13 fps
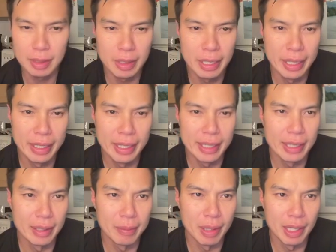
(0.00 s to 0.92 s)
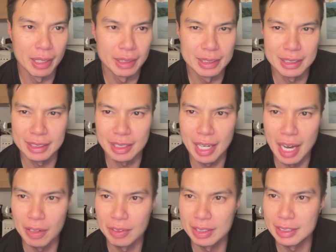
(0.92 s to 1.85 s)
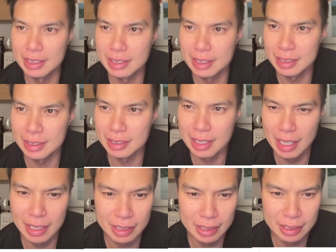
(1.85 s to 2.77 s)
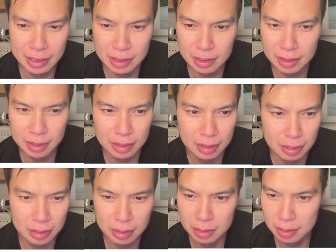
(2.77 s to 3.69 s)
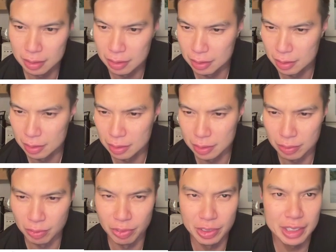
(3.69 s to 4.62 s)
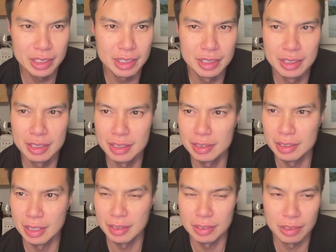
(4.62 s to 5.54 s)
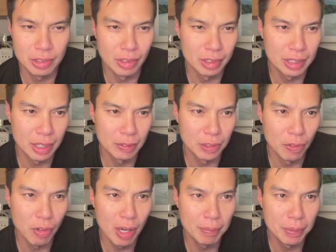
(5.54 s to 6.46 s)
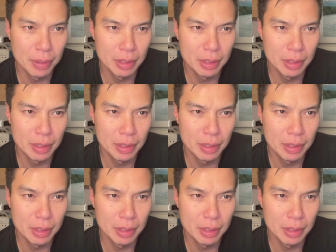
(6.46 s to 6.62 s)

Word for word: Hey, hey, everybody, this is Larry. This is day three, the, the third day of November.